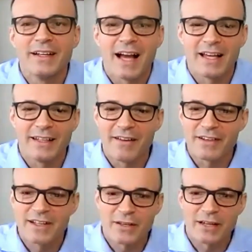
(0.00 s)
I love
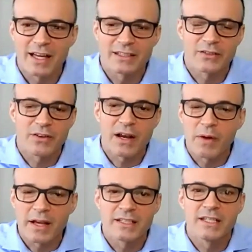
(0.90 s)
it. So yeah, it's a great
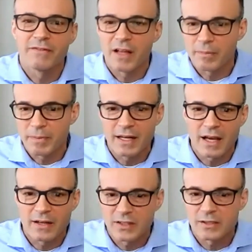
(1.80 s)
way to develop
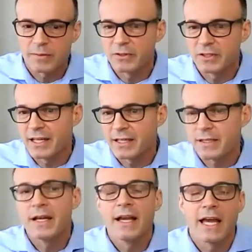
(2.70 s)
in-house expertise.
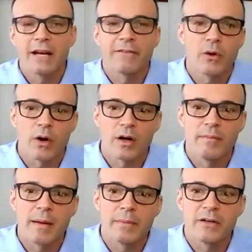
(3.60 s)
And if you are a
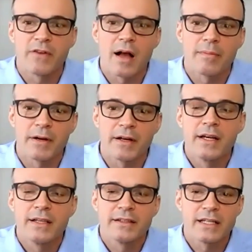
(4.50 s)
member of AHPA,
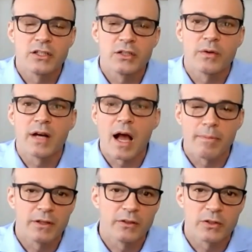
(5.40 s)
they do an
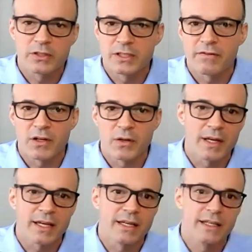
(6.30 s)
AHPA alerts every
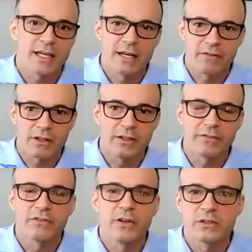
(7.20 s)
week, and it's kind of a
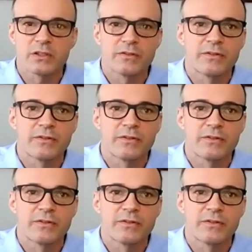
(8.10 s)
cliff notes.